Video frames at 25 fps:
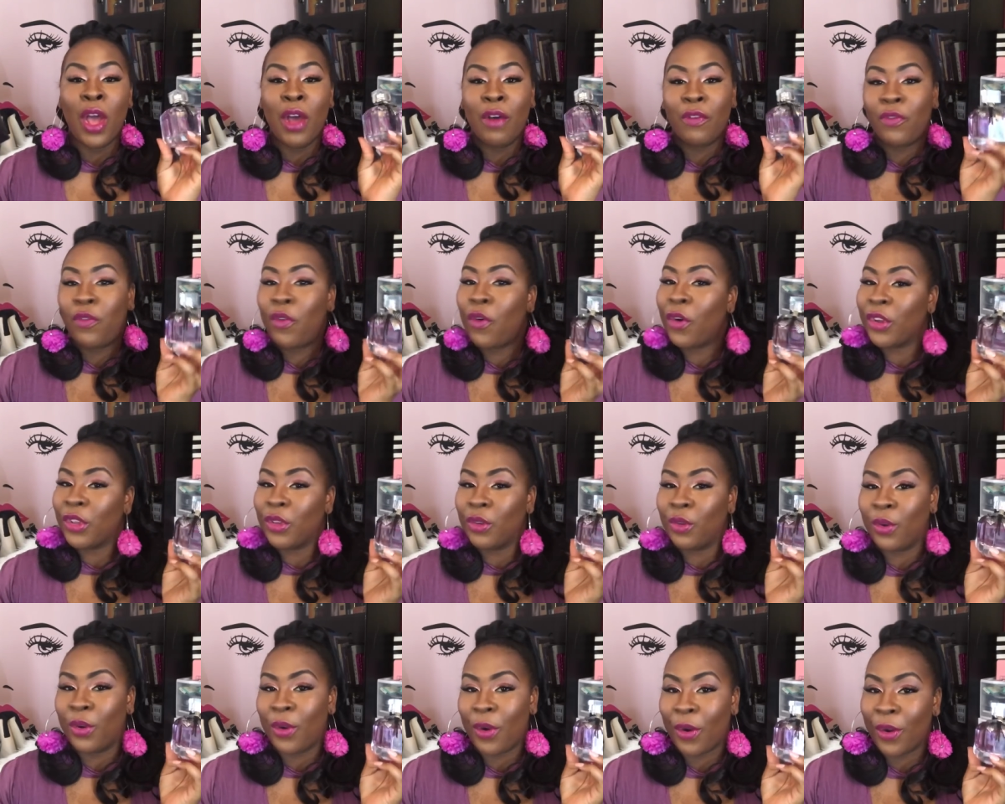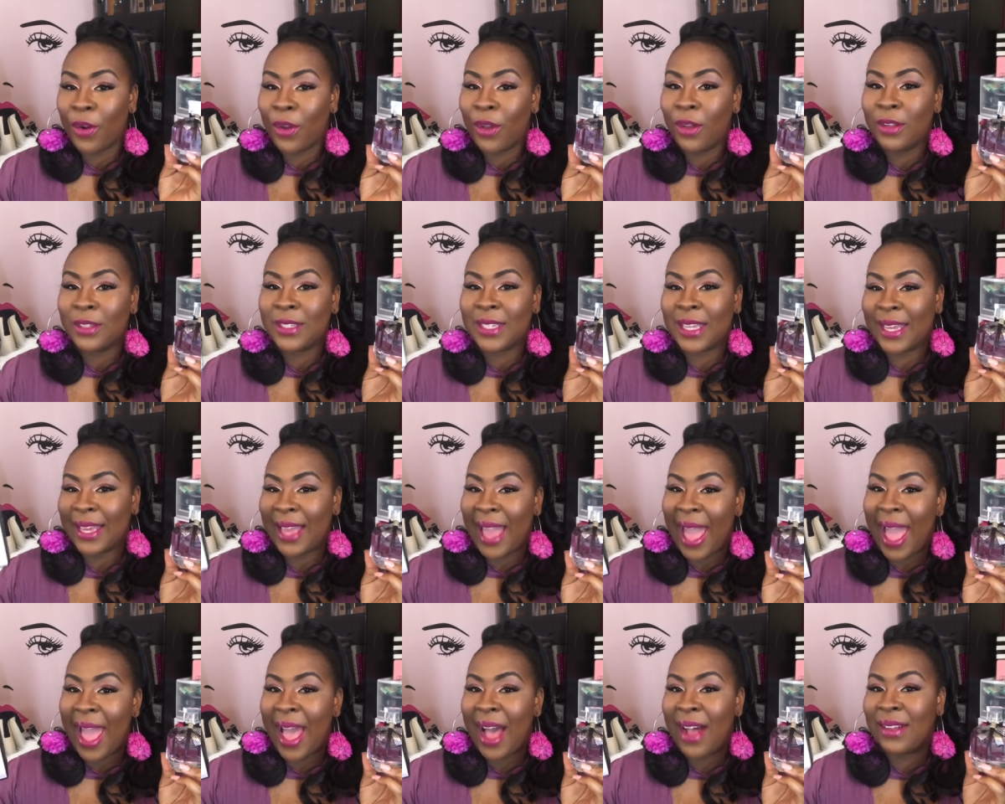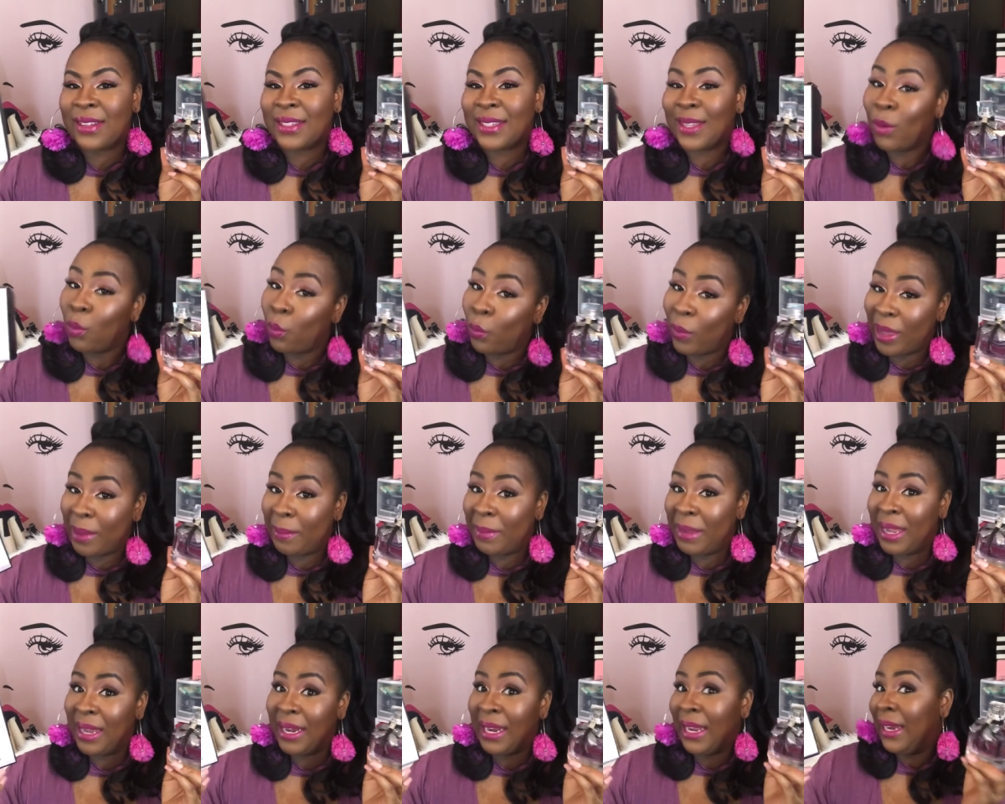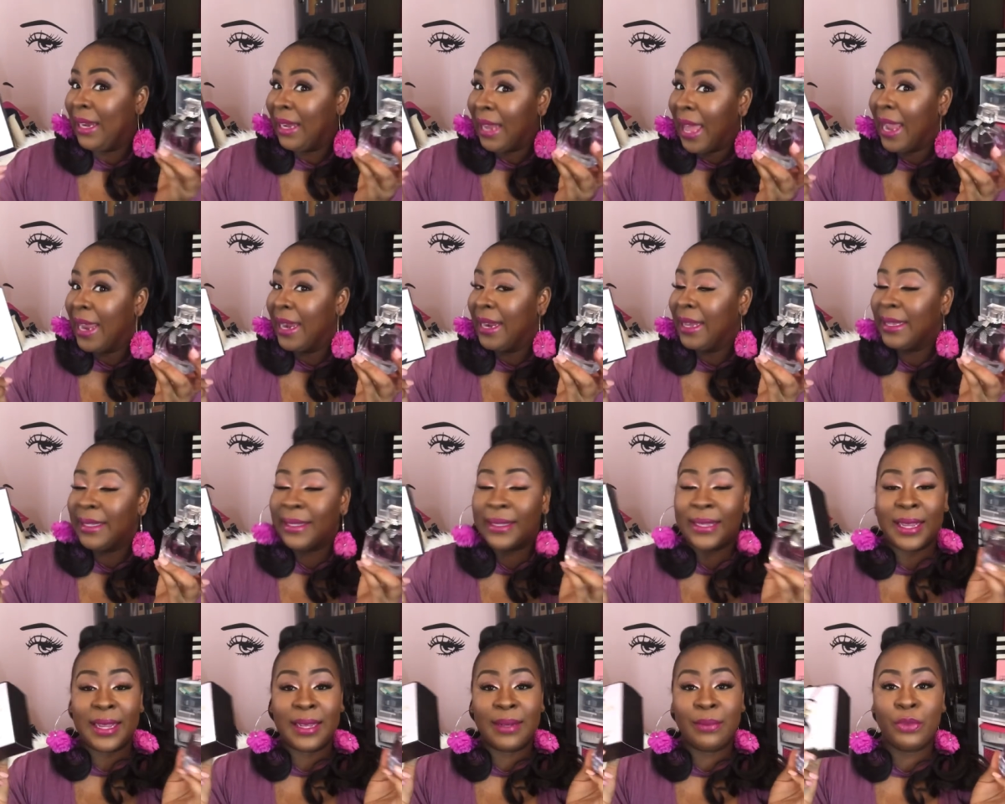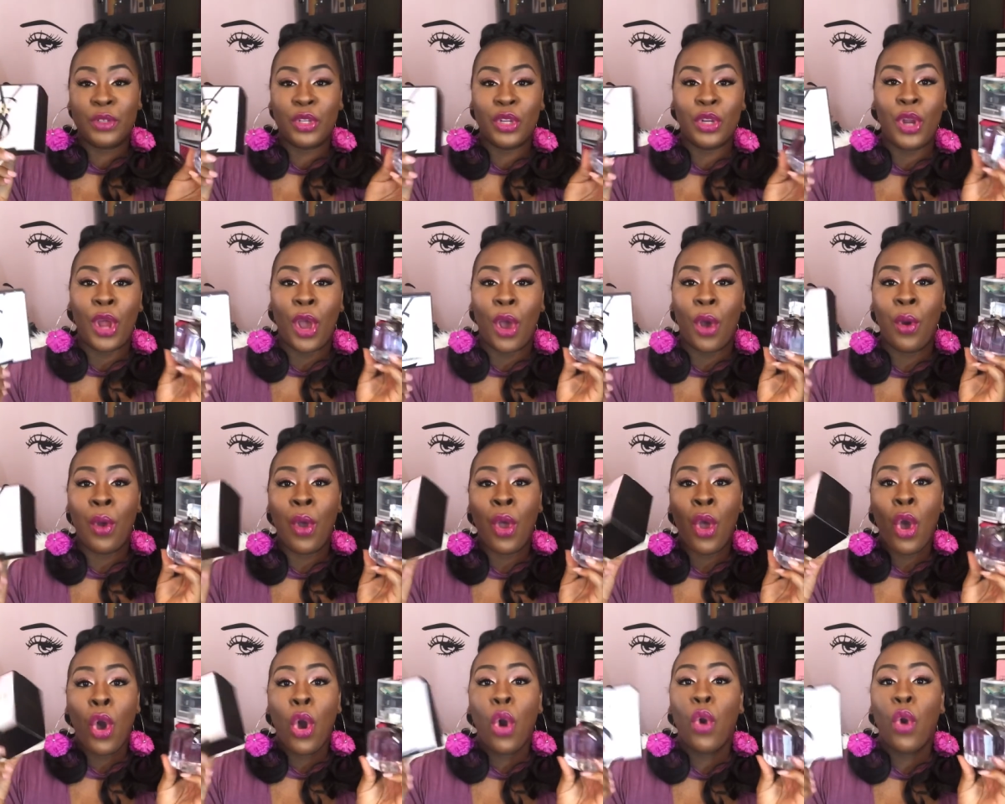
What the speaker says: for you girls and gals and women and ladies and, you know,